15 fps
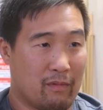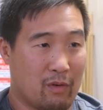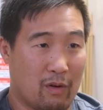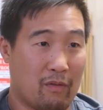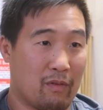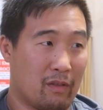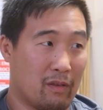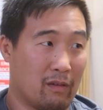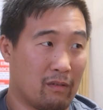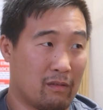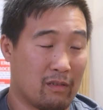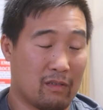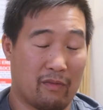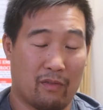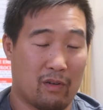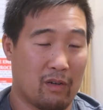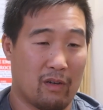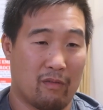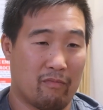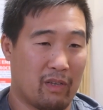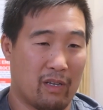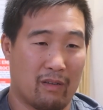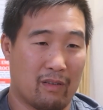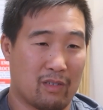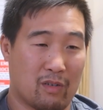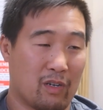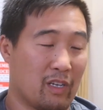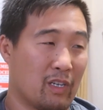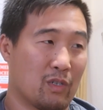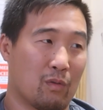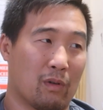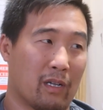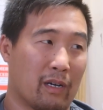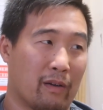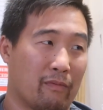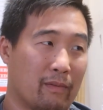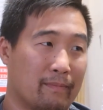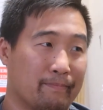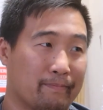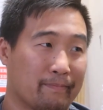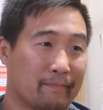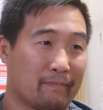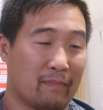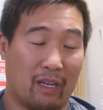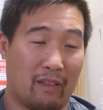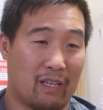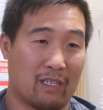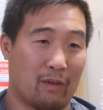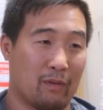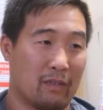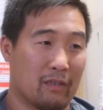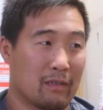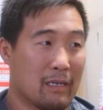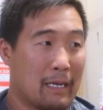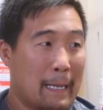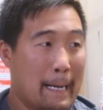everything, but if you don't, then it's gonna eat you alive. And that's how it is.